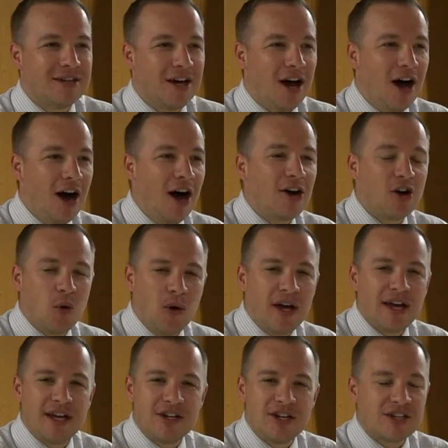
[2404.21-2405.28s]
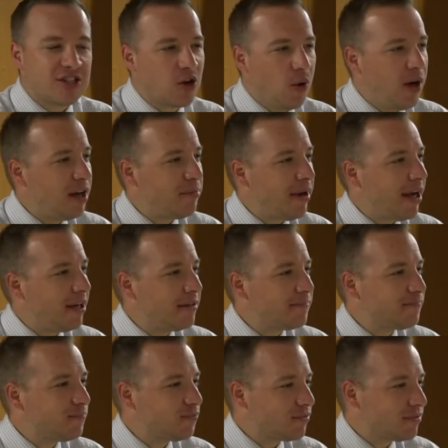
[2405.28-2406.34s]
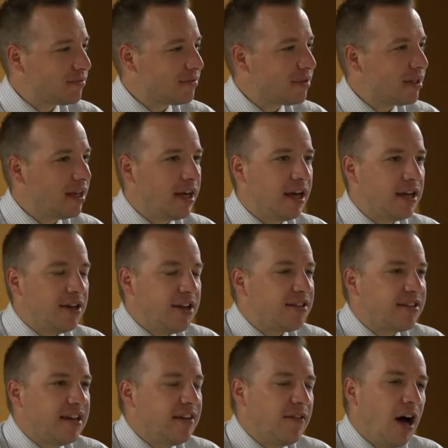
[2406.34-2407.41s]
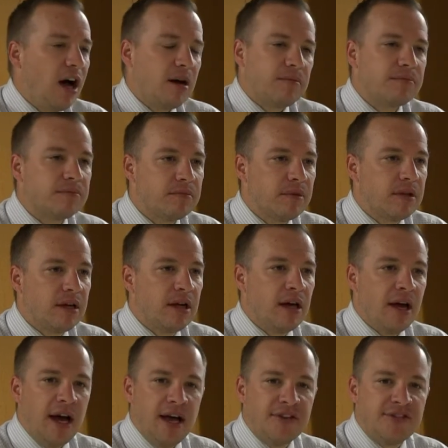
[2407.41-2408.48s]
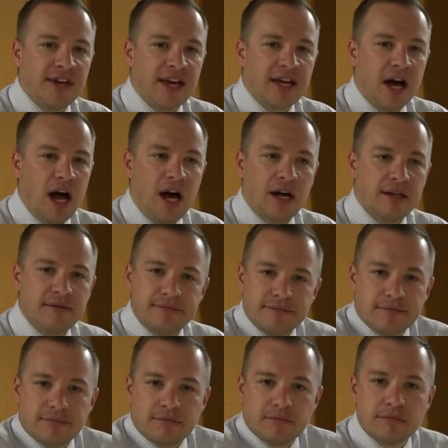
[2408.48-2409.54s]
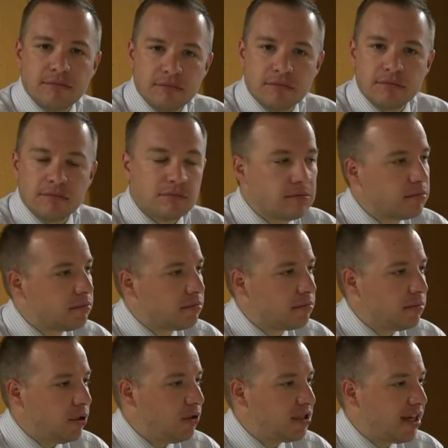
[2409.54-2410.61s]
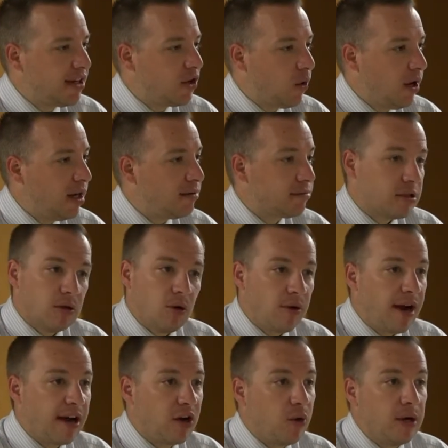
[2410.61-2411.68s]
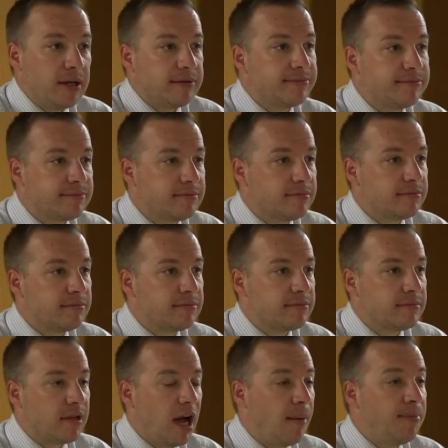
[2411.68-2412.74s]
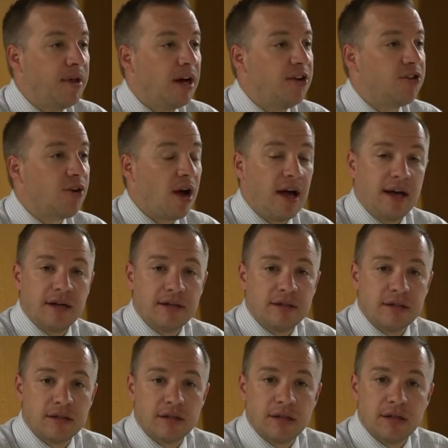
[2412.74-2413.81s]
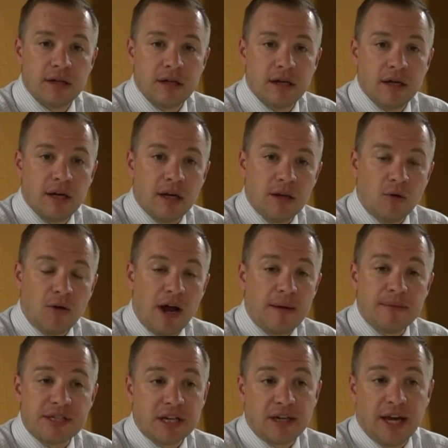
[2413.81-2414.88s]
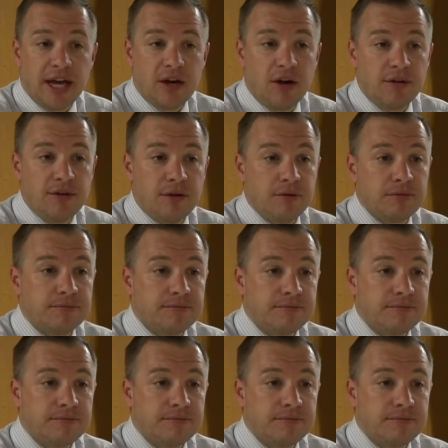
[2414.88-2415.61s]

Right. Up, quit, and just quit, man. Just give up, and say, God, you said quit, so Lord, I quit. I'm done trying, and Lord, I'm just gonna lay it on you.